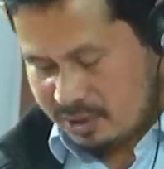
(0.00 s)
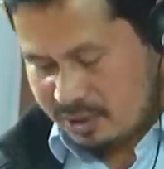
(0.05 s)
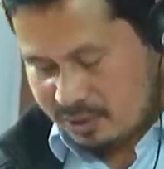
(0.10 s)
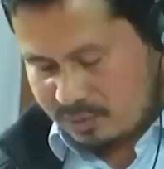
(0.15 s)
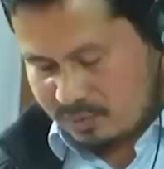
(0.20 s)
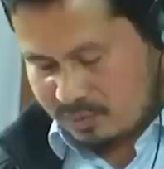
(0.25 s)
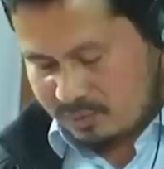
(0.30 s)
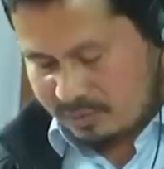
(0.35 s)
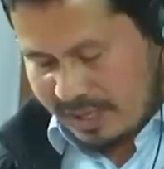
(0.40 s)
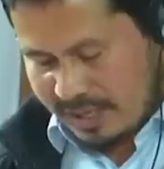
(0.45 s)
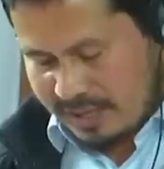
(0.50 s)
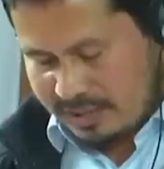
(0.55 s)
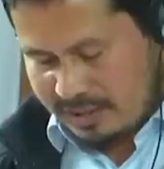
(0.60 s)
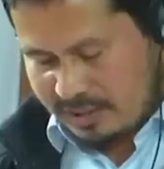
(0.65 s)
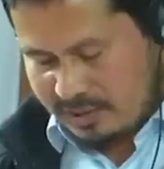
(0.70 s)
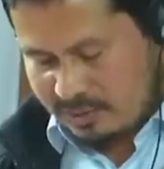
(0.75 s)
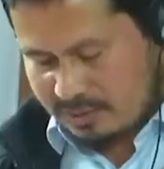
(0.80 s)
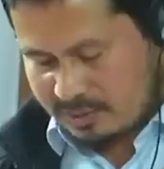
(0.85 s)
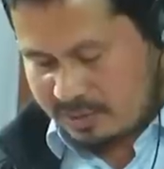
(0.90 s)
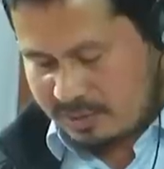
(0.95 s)
to kindly
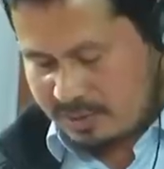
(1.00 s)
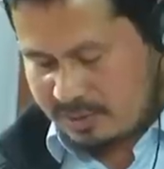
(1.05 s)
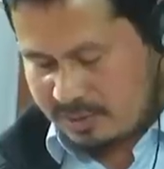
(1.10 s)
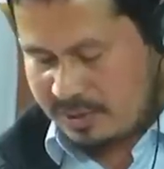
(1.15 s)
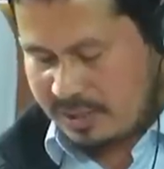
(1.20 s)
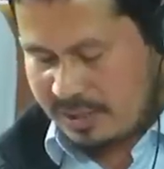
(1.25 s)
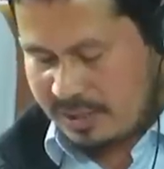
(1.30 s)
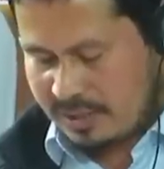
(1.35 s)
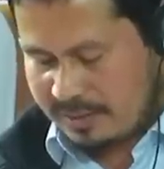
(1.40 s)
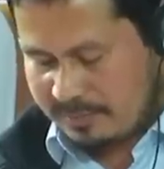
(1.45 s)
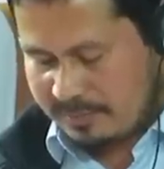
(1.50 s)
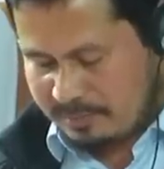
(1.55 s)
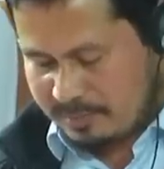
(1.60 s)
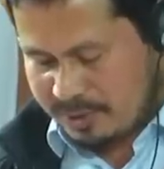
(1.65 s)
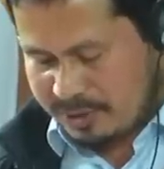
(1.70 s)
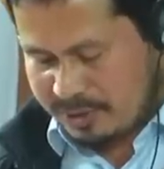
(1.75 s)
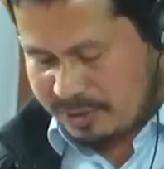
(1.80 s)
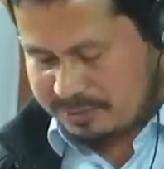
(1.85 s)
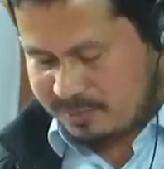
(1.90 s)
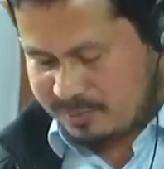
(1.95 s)
look and
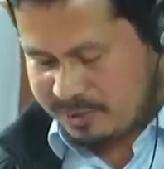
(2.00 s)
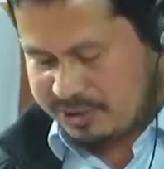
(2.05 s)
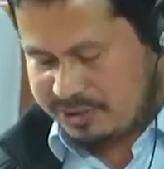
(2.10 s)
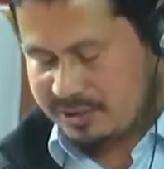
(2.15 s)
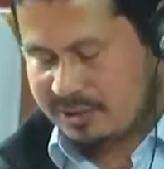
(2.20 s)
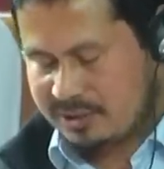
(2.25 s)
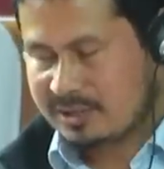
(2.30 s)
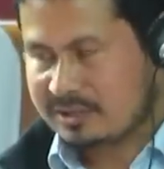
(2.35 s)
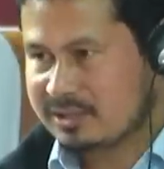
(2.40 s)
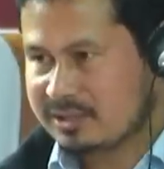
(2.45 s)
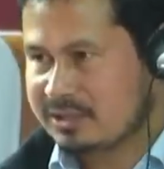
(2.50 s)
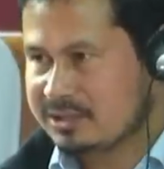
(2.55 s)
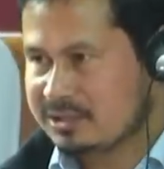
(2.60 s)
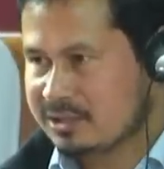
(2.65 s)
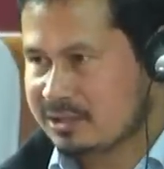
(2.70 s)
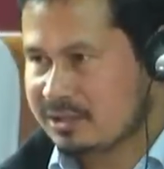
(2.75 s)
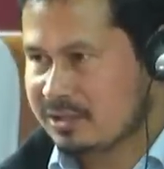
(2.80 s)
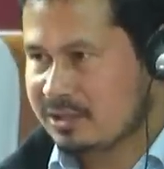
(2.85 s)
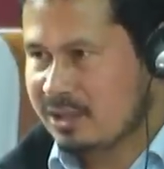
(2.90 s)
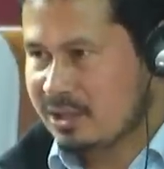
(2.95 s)
pay special
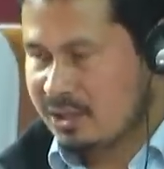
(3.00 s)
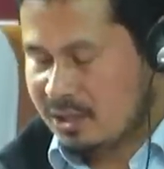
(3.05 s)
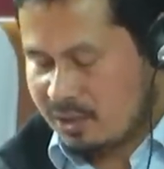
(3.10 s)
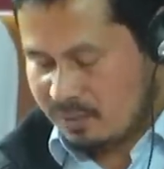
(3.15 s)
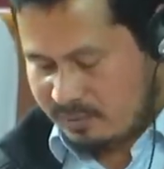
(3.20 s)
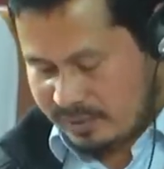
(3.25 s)
attention